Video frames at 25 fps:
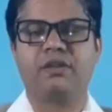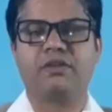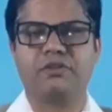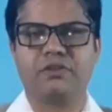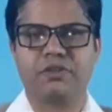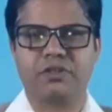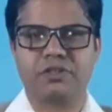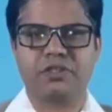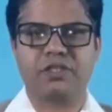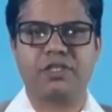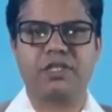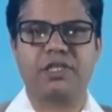
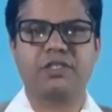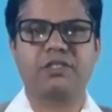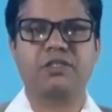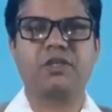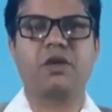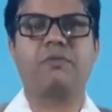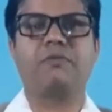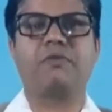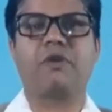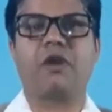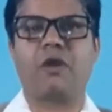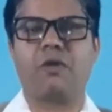districts
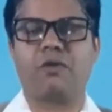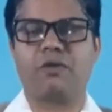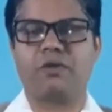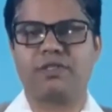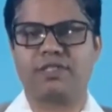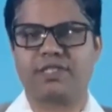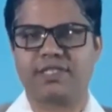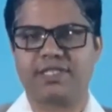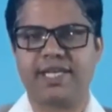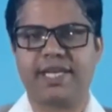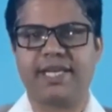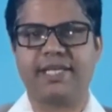of our
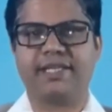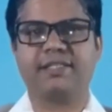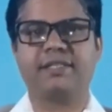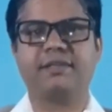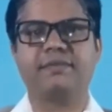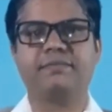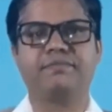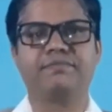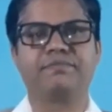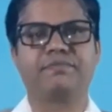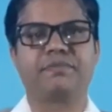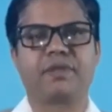
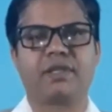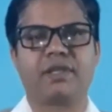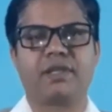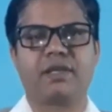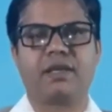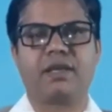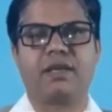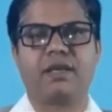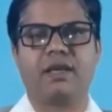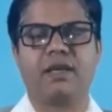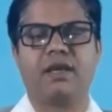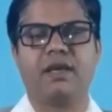state,
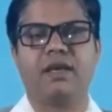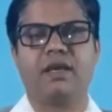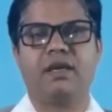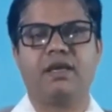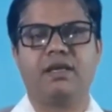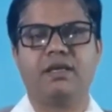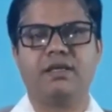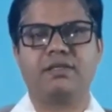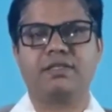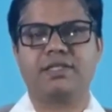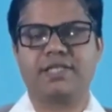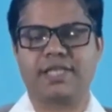
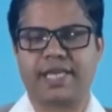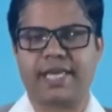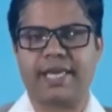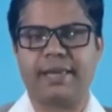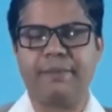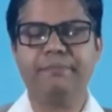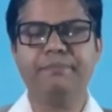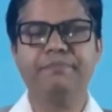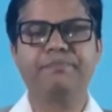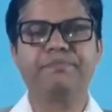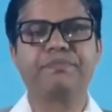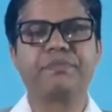
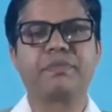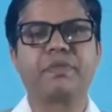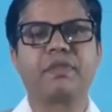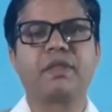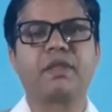Sikkim.